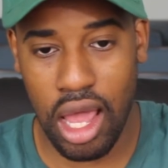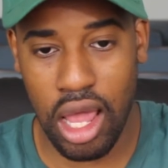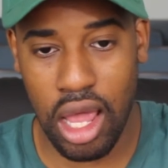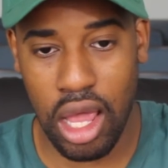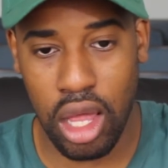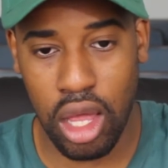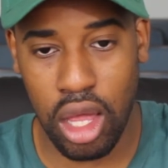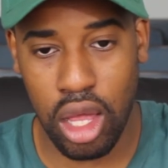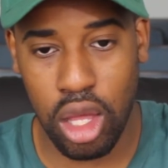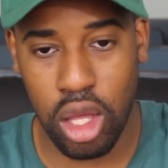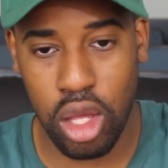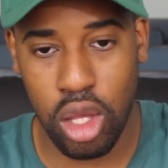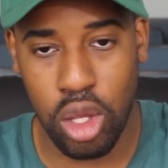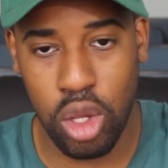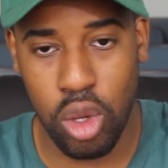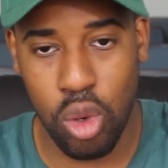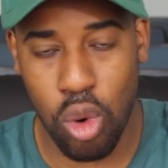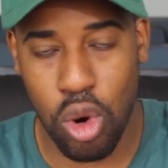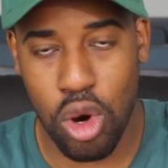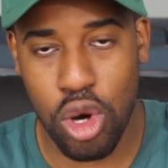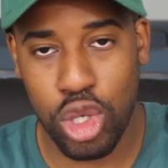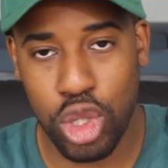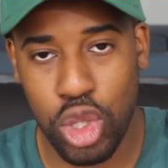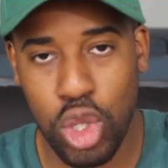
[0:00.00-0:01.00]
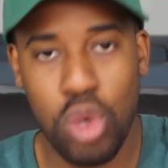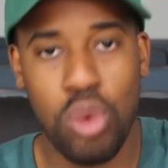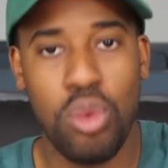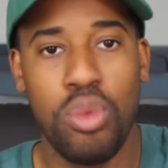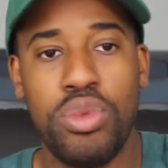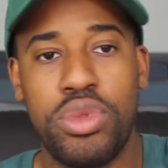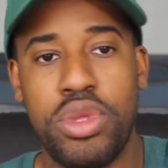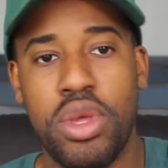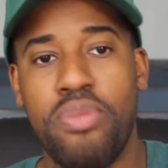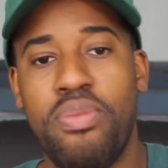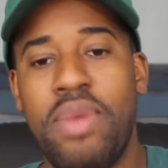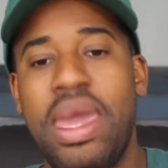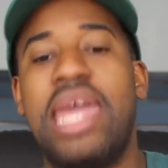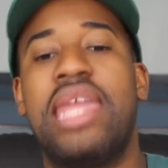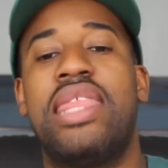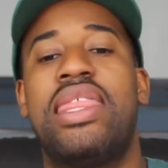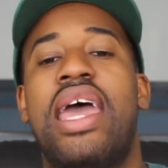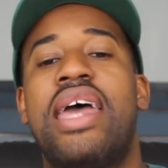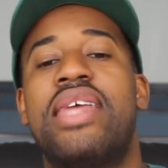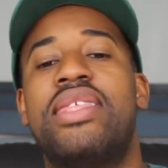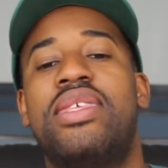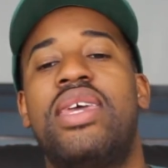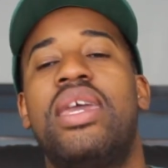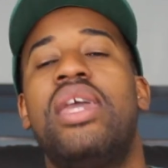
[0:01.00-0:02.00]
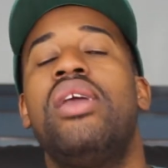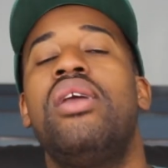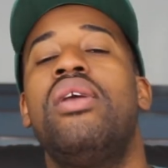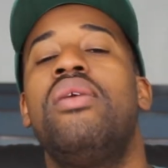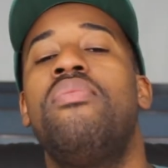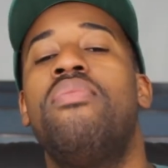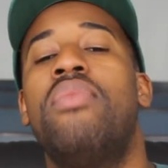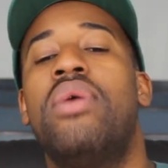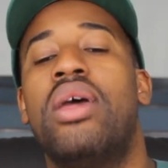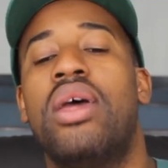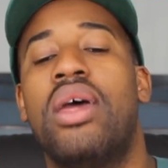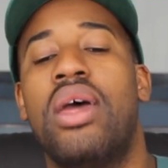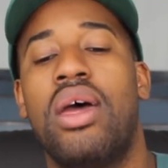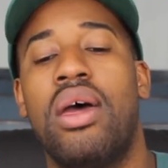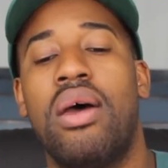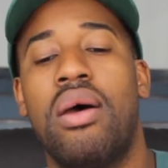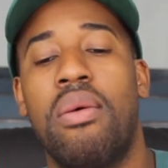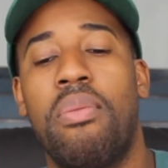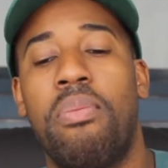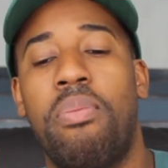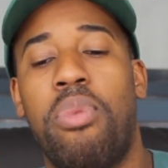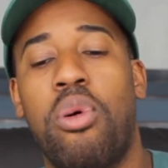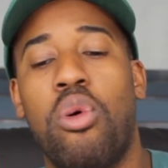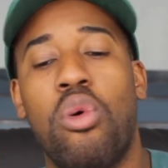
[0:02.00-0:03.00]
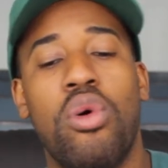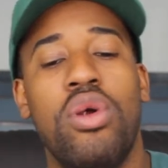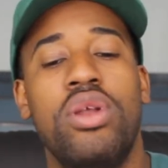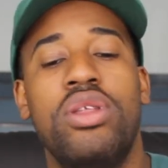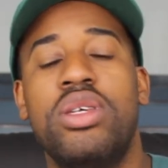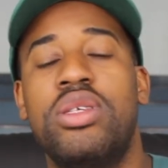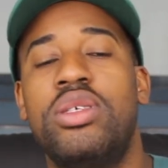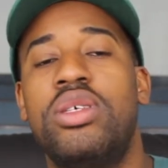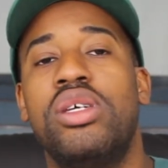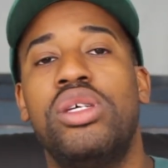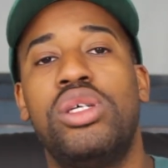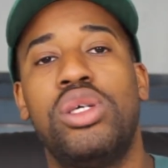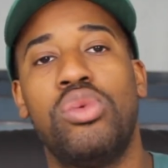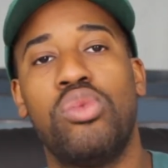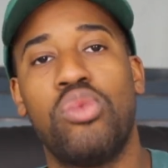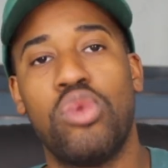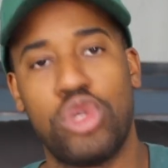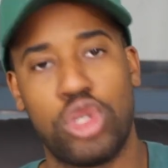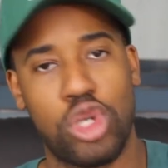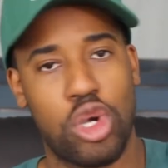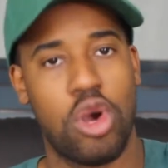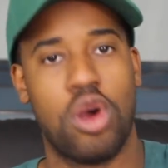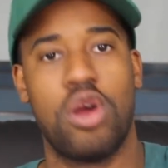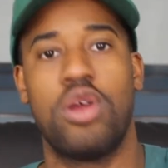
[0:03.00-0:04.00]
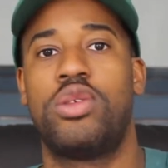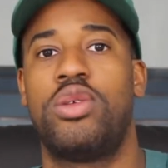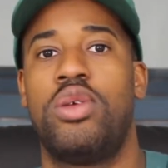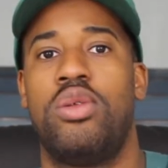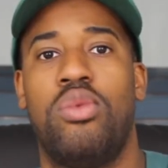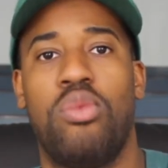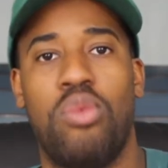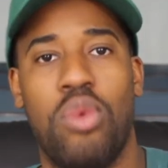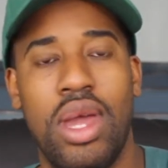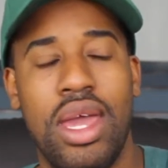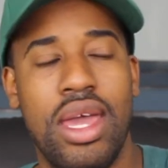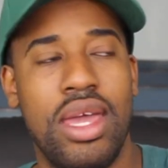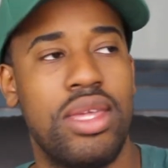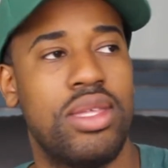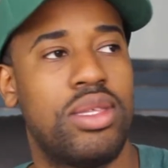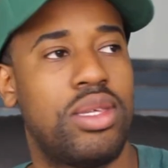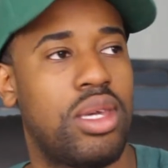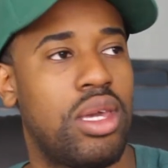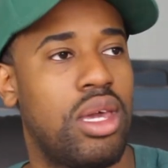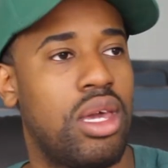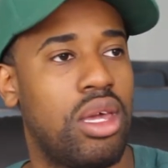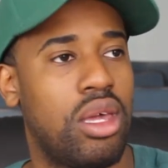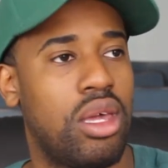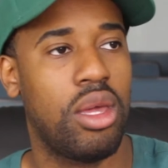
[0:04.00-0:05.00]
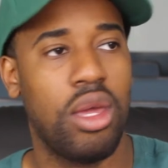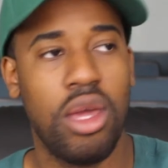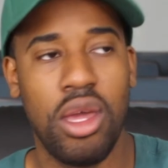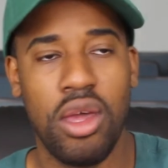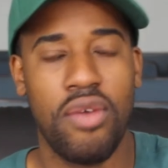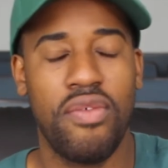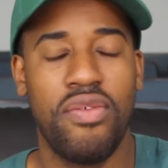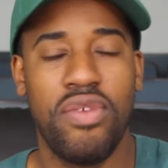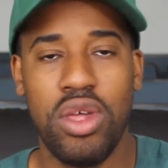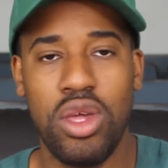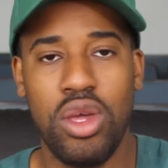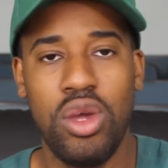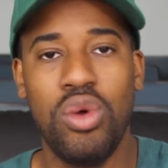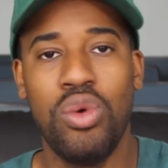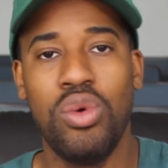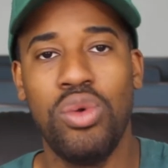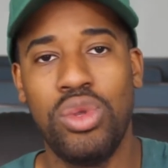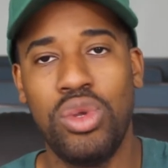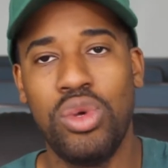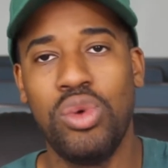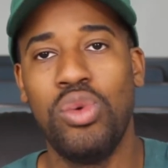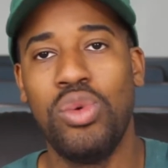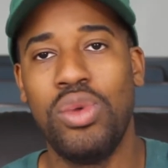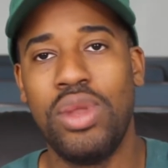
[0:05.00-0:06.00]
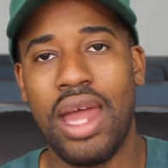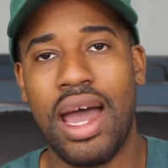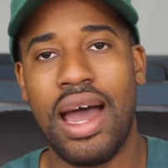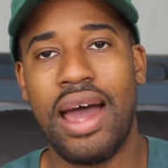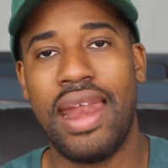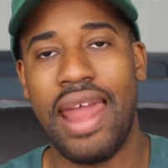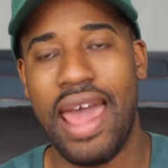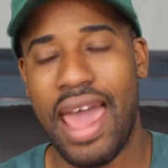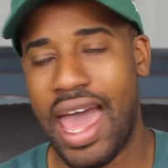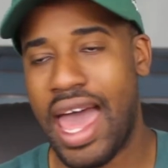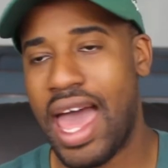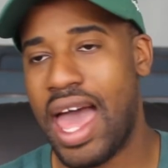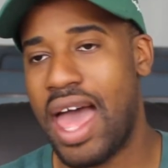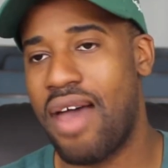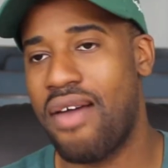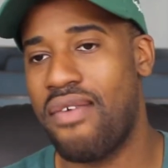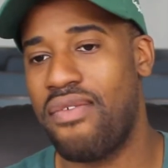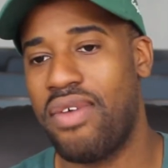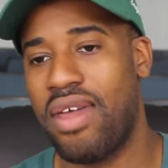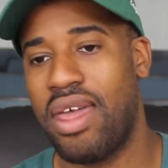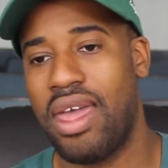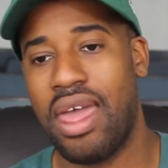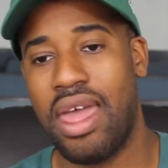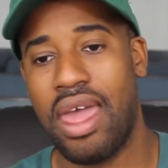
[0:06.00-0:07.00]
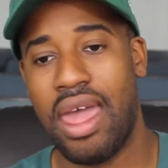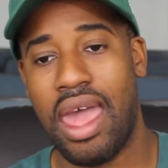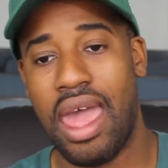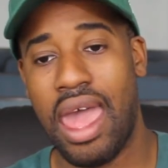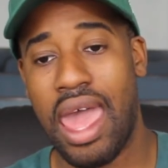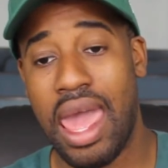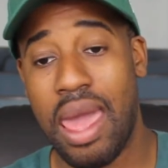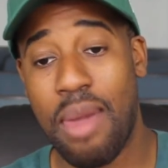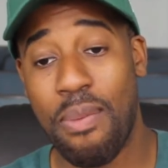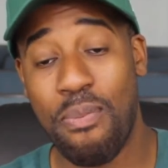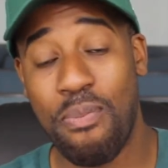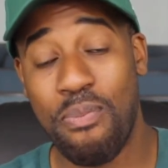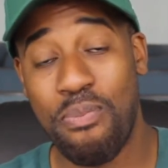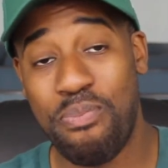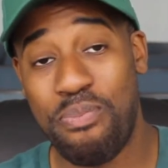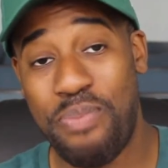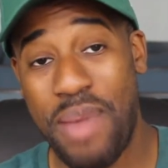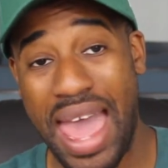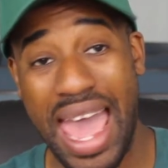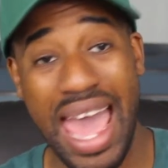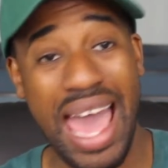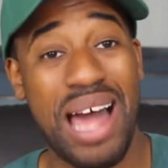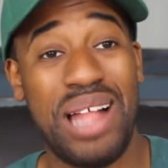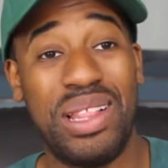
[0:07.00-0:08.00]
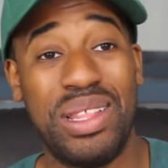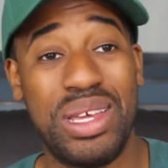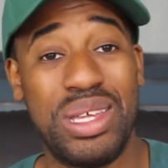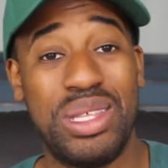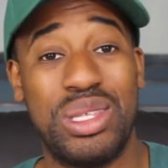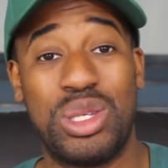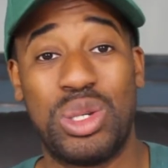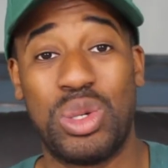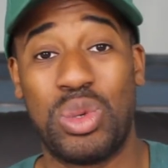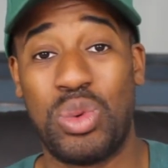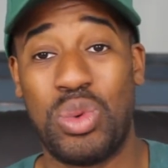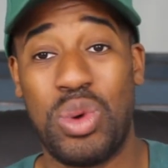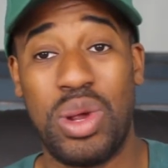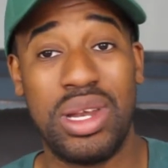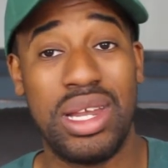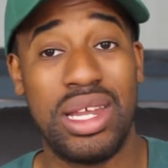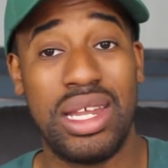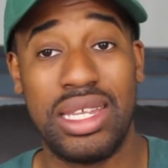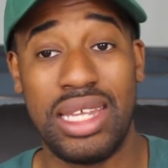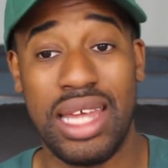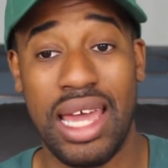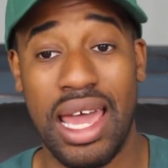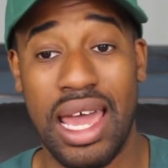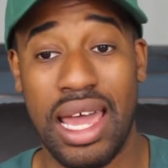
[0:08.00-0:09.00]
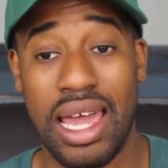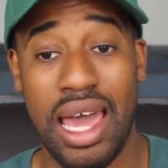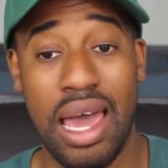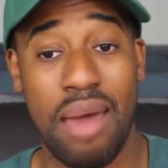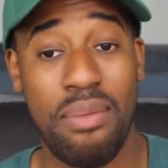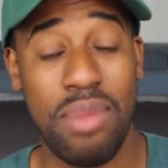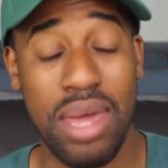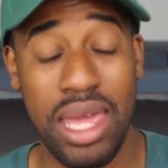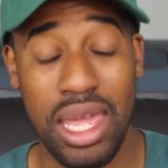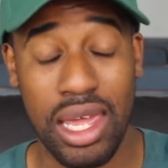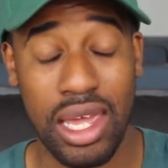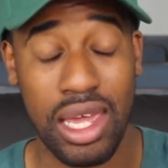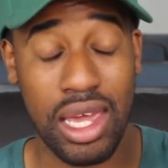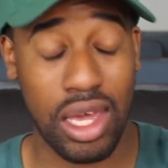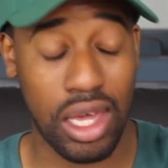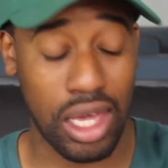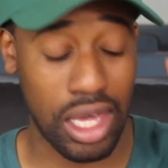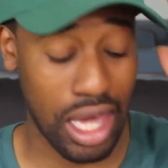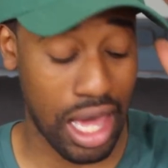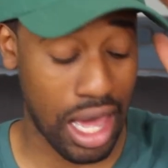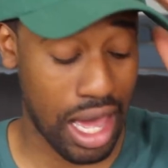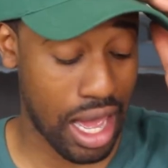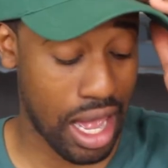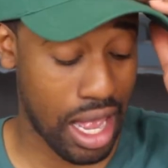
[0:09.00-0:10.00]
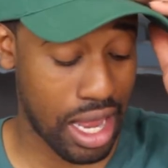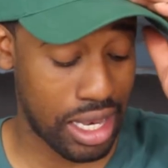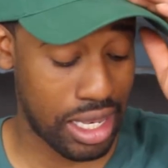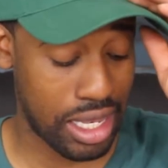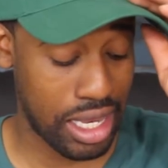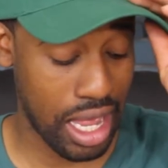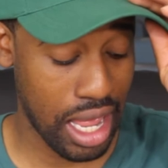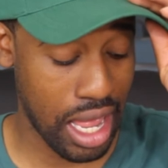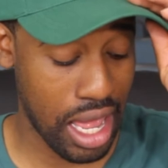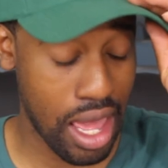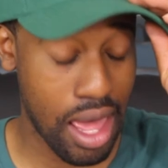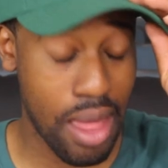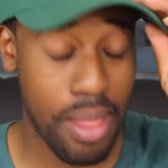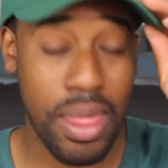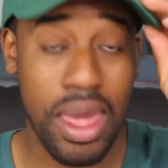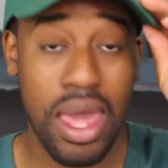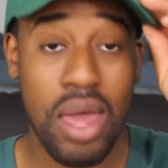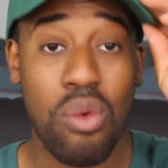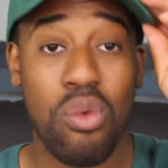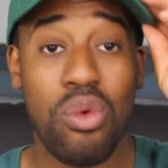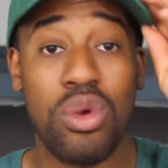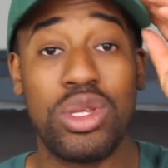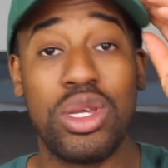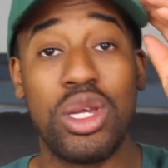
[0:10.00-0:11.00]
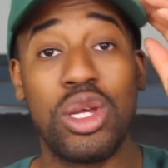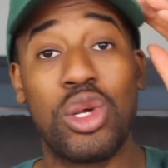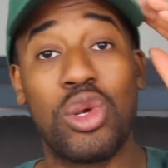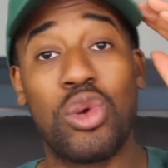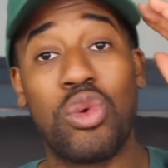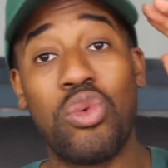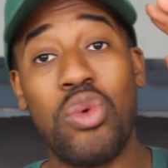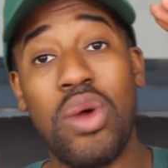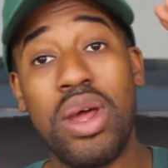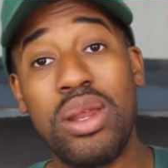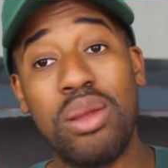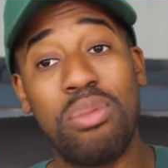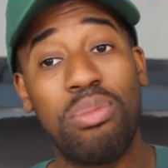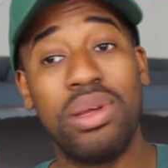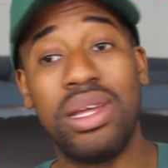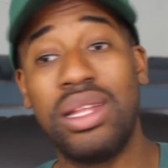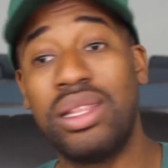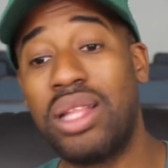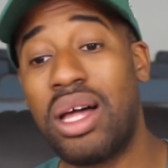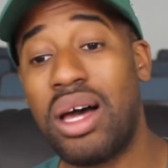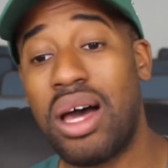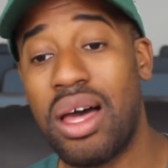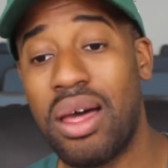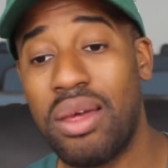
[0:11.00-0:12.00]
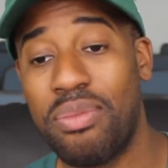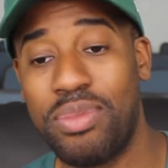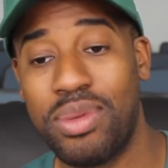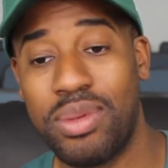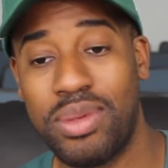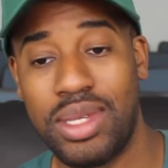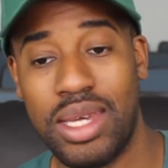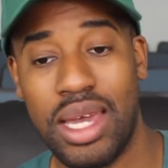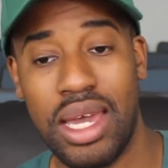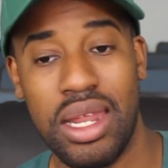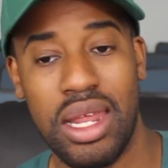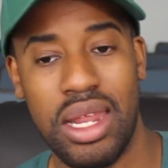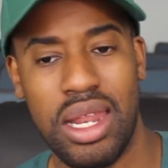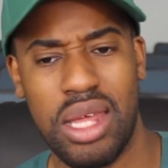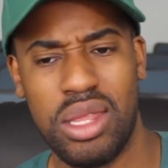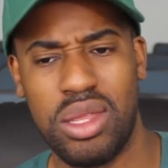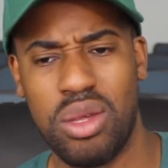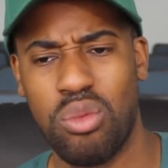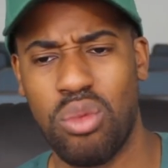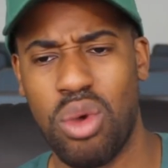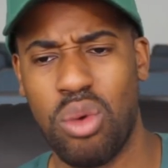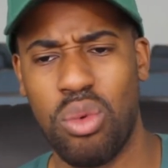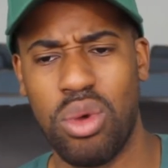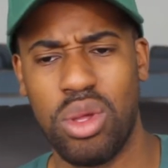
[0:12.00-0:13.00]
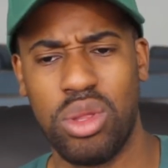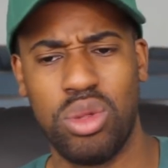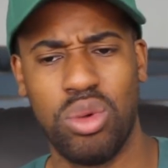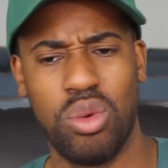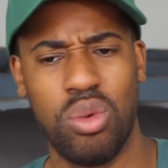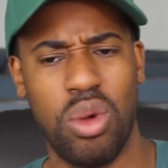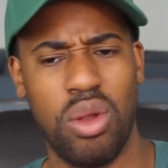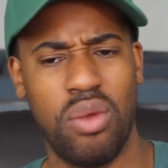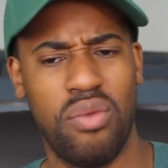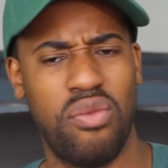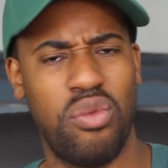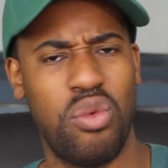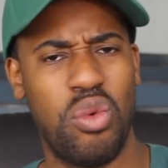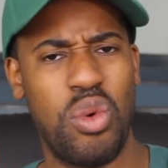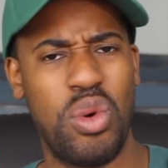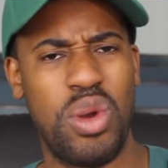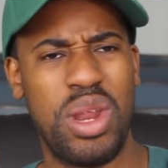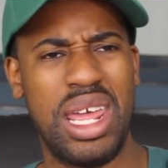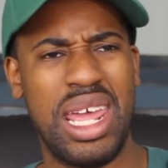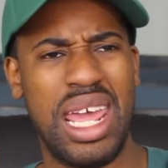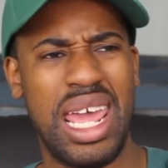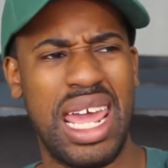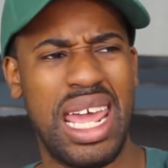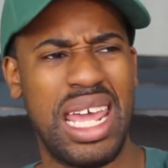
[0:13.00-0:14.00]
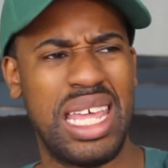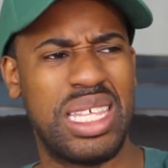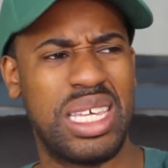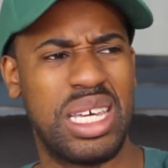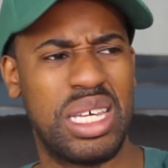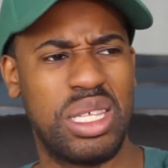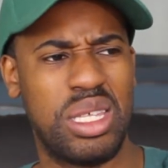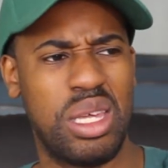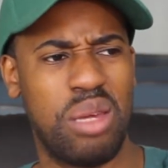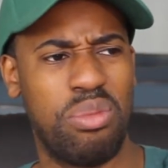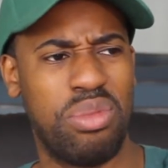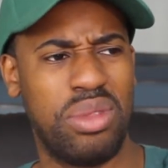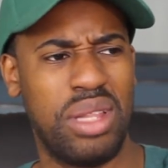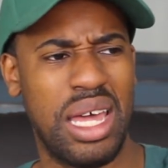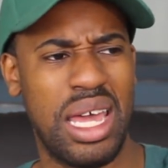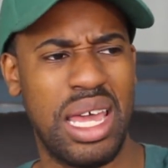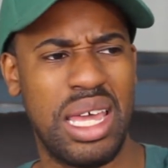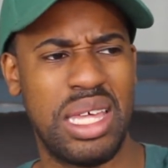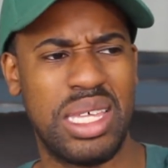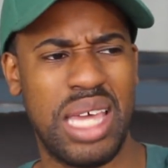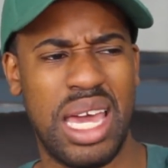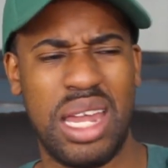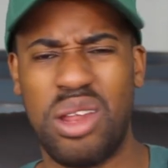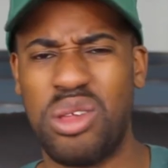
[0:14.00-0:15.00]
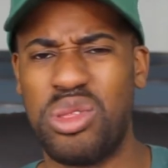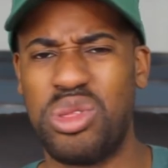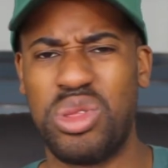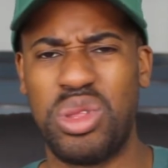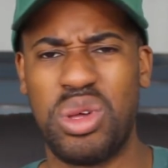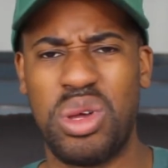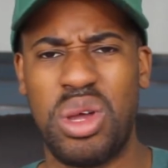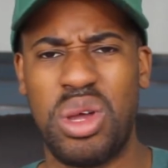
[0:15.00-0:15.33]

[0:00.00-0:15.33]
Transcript: you are doomed to make that same poor decision with Carson Wentz if you do not have a balanced run attack. I mean, god damn, it was incredibly lopsided. I think we threw 68 plays out of